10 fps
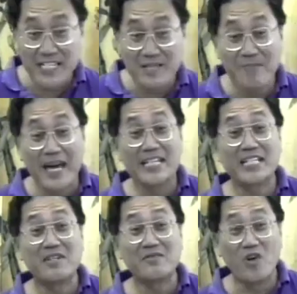region. It's
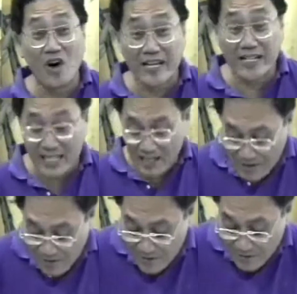best to
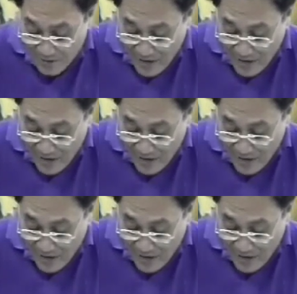avoid